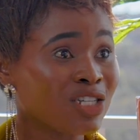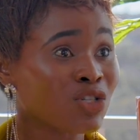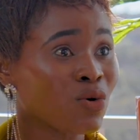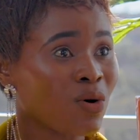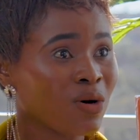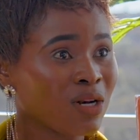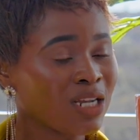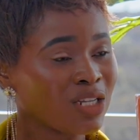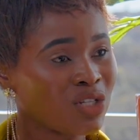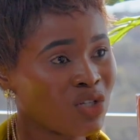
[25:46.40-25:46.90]

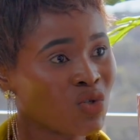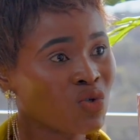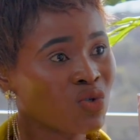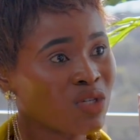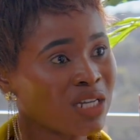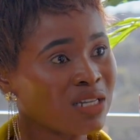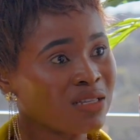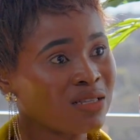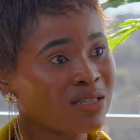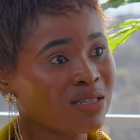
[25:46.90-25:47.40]
honor
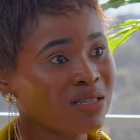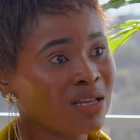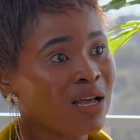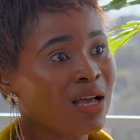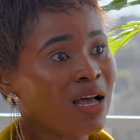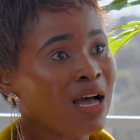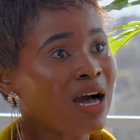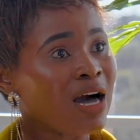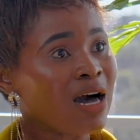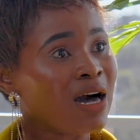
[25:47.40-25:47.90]
students
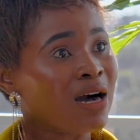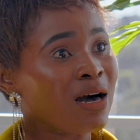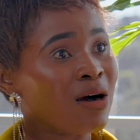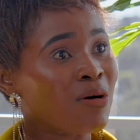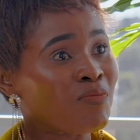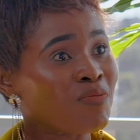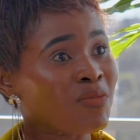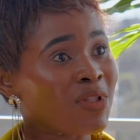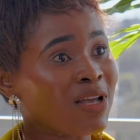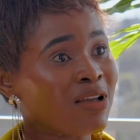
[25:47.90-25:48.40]

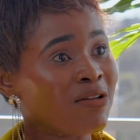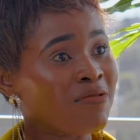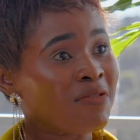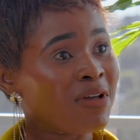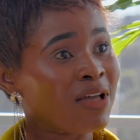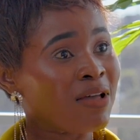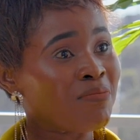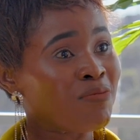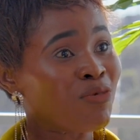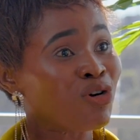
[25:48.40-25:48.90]
a
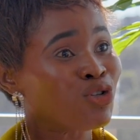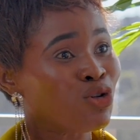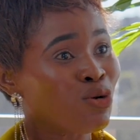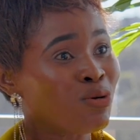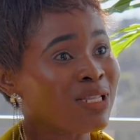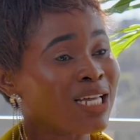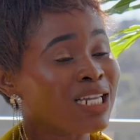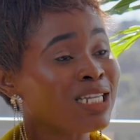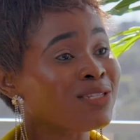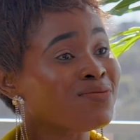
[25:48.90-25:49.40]

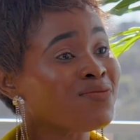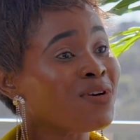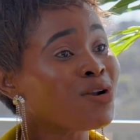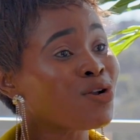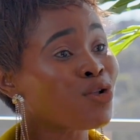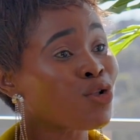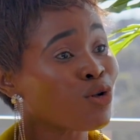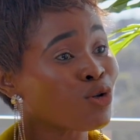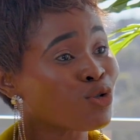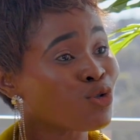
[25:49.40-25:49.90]
module that is
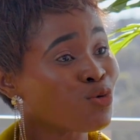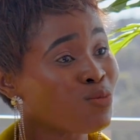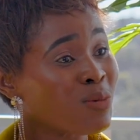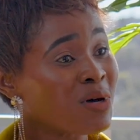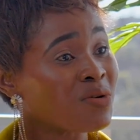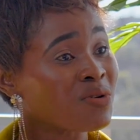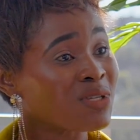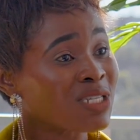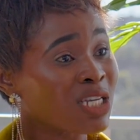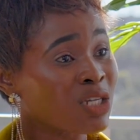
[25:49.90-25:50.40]
very close to
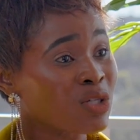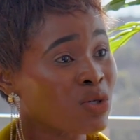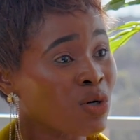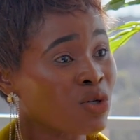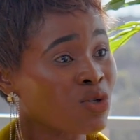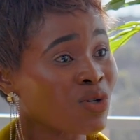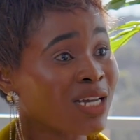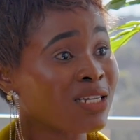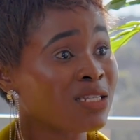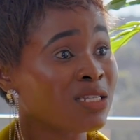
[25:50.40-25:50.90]
my research.
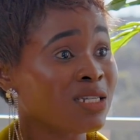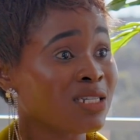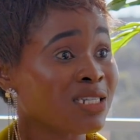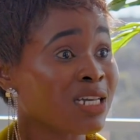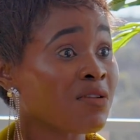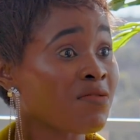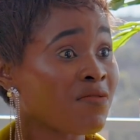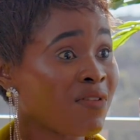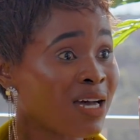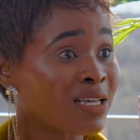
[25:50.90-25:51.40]
Also, I teach
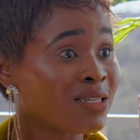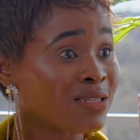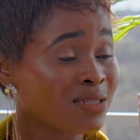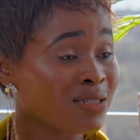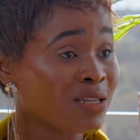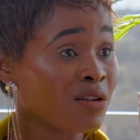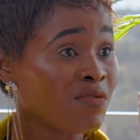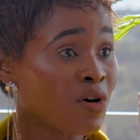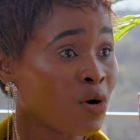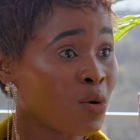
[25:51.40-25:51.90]

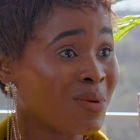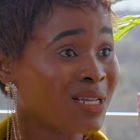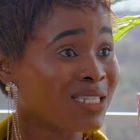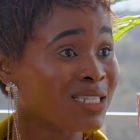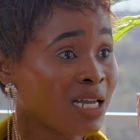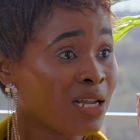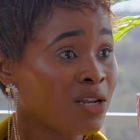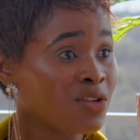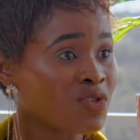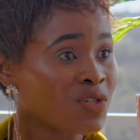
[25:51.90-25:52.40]
advanced
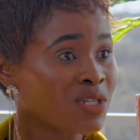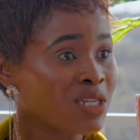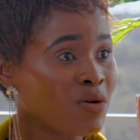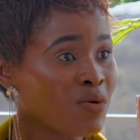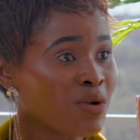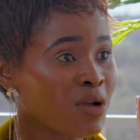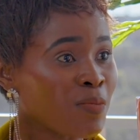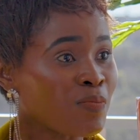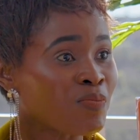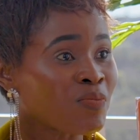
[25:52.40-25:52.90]
environmental
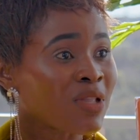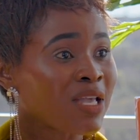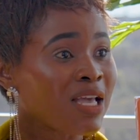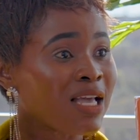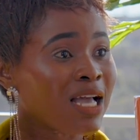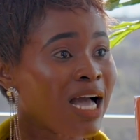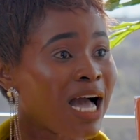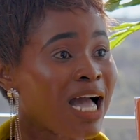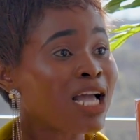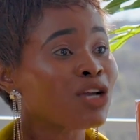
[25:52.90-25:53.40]
engineering.
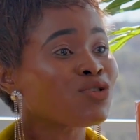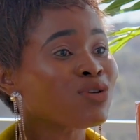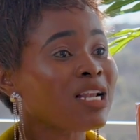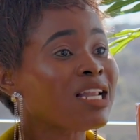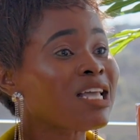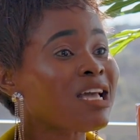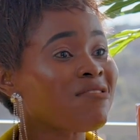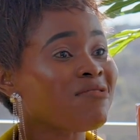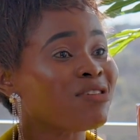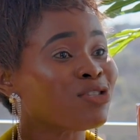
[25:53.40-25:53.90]
I
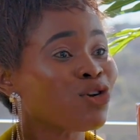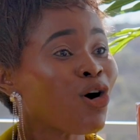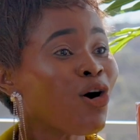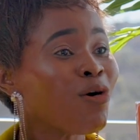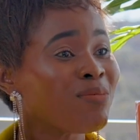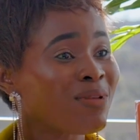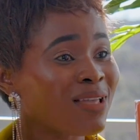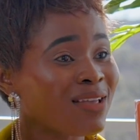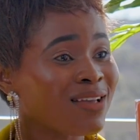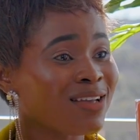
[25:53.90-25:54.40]
actually have a
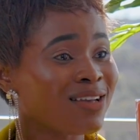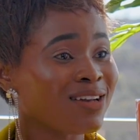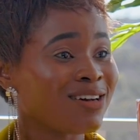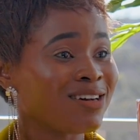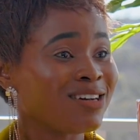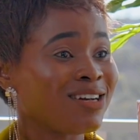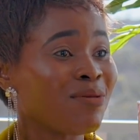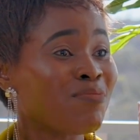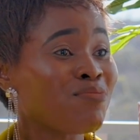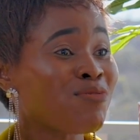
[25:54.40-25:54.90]
topic,
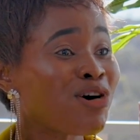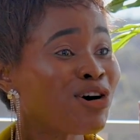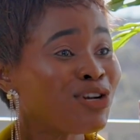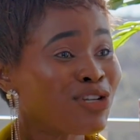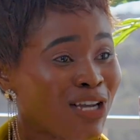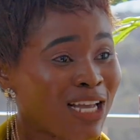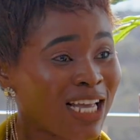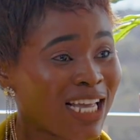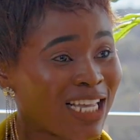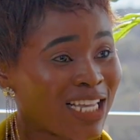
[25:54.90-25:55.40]

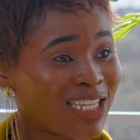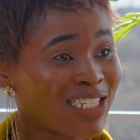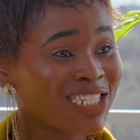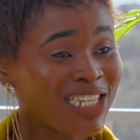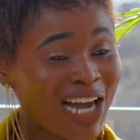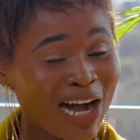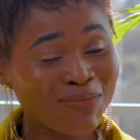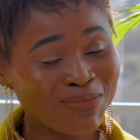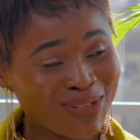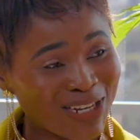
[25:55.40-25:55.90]
a
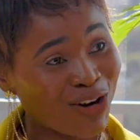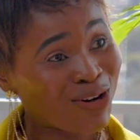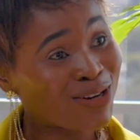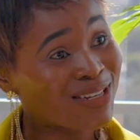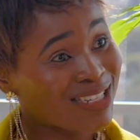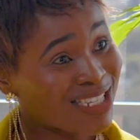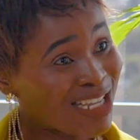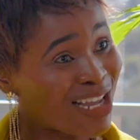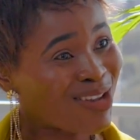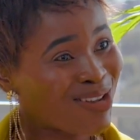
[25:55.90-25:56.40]
chapter
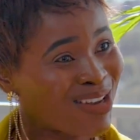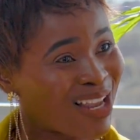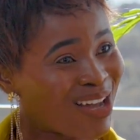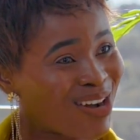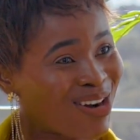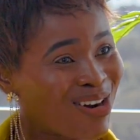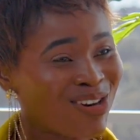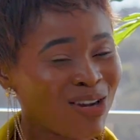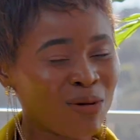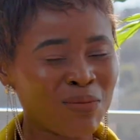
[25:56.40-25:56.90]
on circular
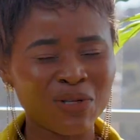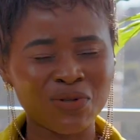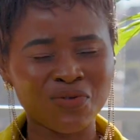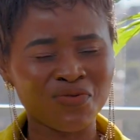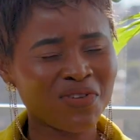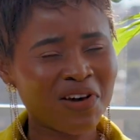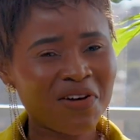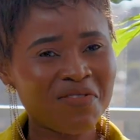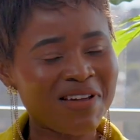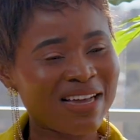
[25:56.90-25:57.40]
economy. It's
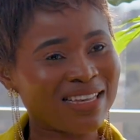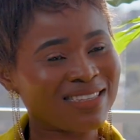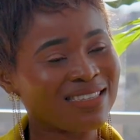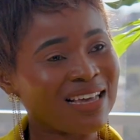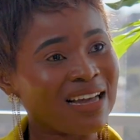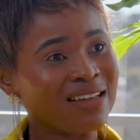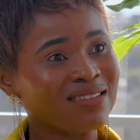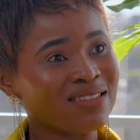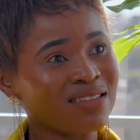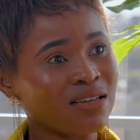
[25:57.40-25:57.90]
very
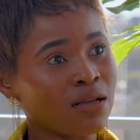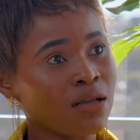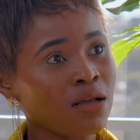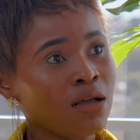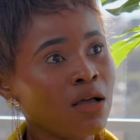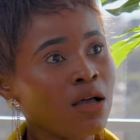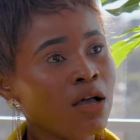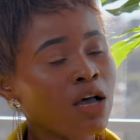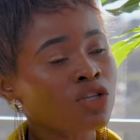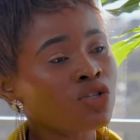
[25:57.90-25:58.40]
exciting.
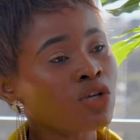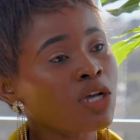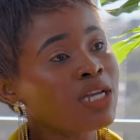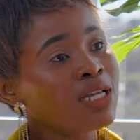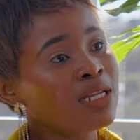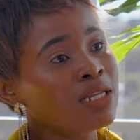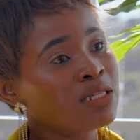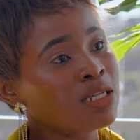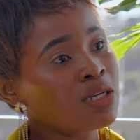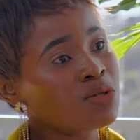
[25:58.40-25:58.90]
So
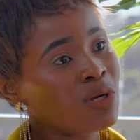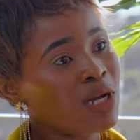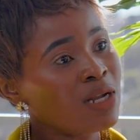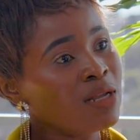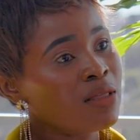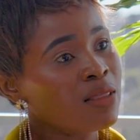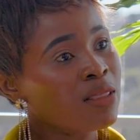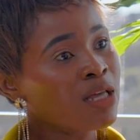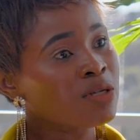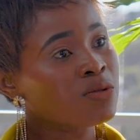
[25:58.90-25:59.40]
it is
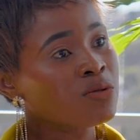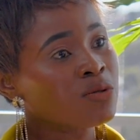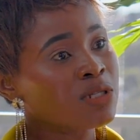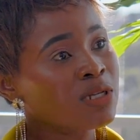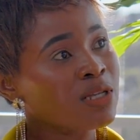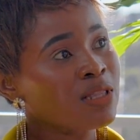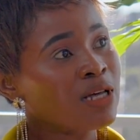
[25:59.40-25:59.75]
actually there to say